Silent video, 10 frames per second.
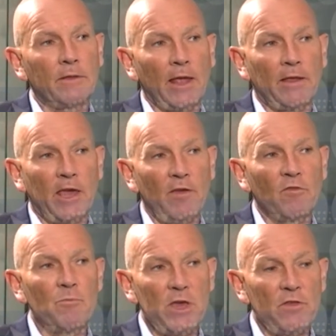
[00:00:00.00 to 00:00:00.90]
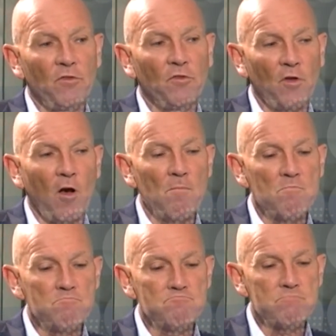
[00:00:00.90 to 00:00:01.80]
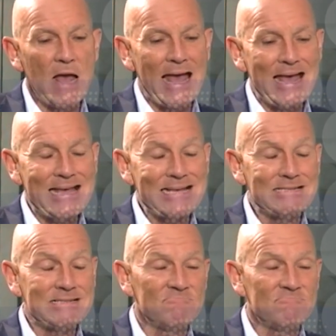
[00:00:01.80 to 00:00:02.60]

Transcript: it gives me some uh,